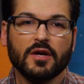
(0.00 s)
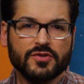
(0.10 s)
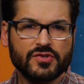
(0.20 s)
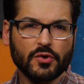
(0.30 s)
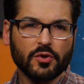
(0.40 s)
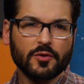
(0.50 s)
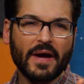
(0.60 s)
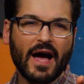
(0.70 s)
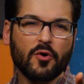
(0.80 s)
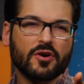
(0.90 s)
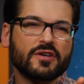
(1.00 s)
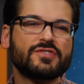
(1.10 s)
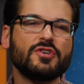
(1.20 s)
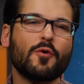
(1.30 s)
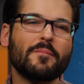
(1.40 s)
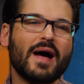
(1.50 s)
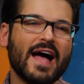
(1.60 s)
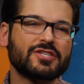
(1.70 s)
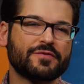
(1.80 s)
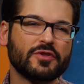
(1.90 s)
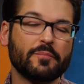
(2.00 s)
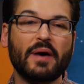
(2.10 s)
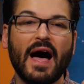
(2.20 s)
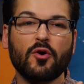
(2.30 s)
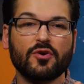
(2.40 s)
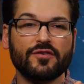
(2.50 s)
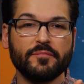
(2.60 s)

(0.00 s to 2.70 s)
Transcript: Solar power is no match for the power of